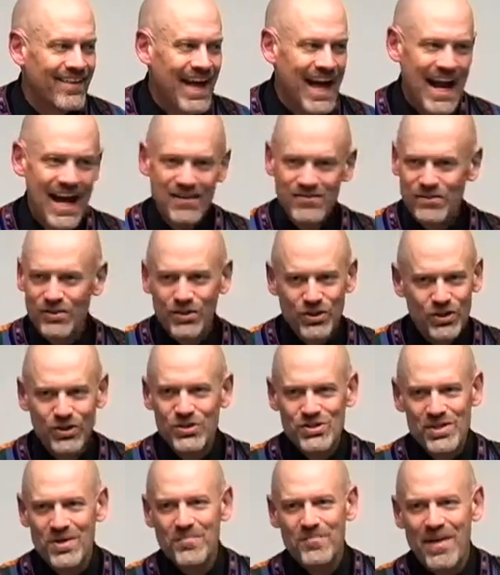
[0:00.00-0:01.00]
that has a
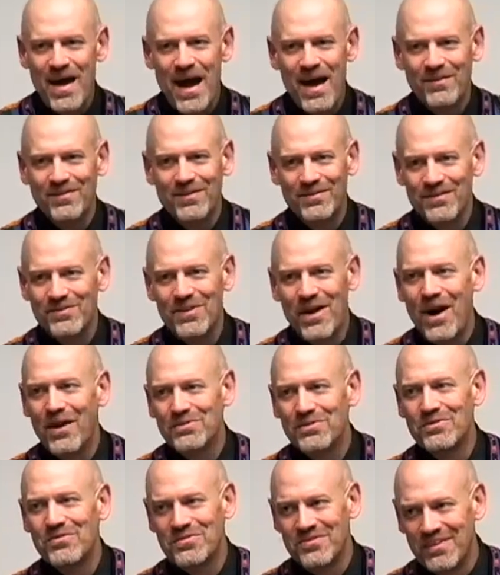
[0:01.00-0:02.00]
huge impact on your
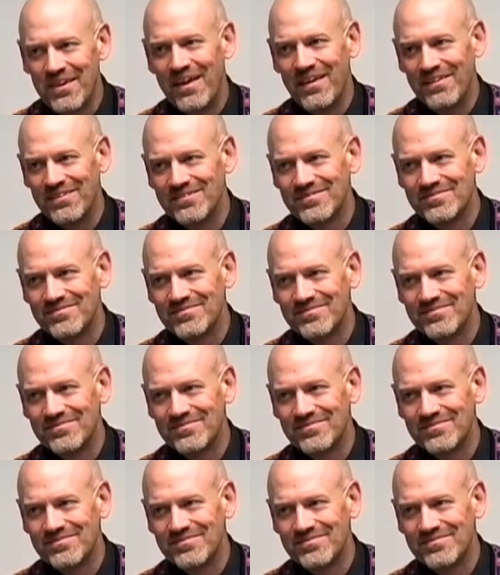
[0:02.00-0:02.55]
doctrine of sin.